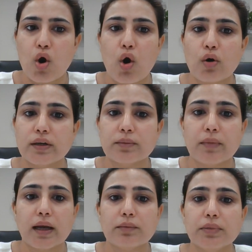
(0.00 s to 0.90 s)
Or it
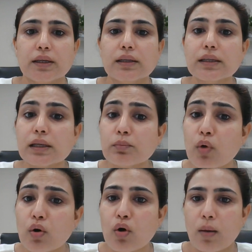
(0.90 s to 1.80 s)
might be a little
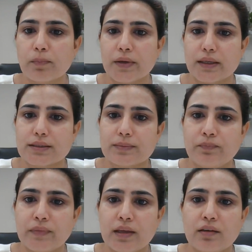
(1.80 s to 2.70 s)
more complex
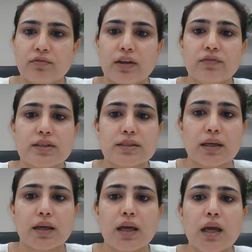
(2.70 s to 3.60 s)
when we
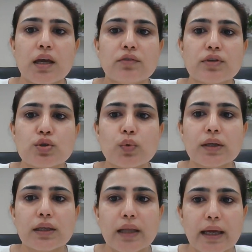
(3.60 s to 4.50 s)
say we do
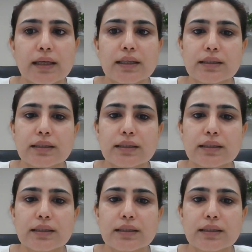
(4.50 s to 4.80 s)
it like